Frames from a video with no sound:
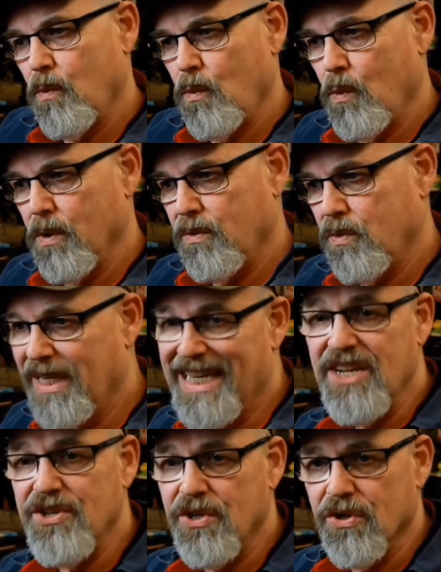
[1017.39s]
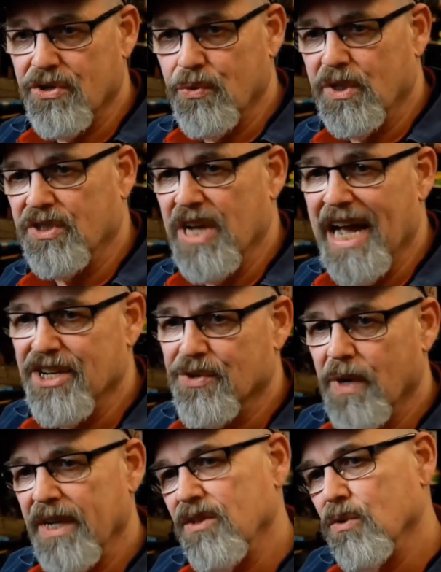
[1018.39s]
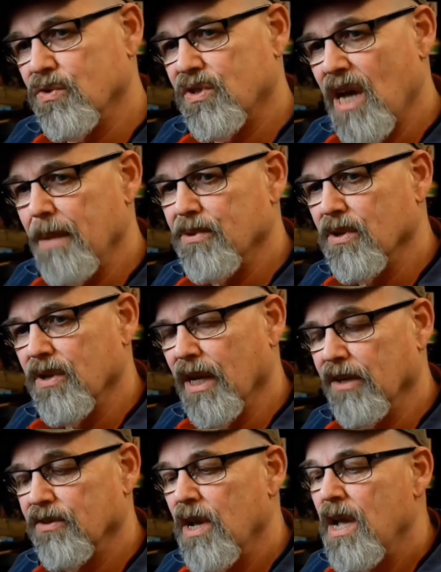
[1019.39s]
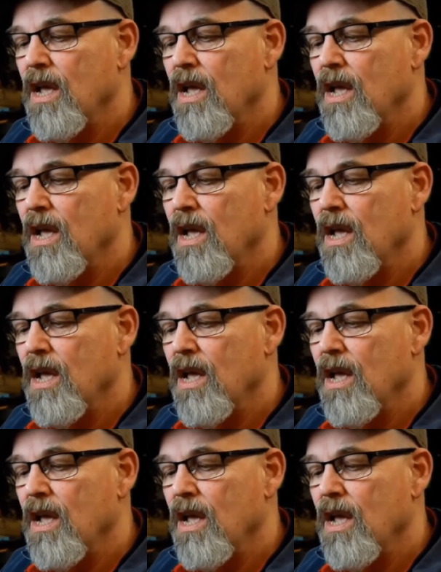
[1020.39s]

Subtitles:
was easier to exaggerate those types of things.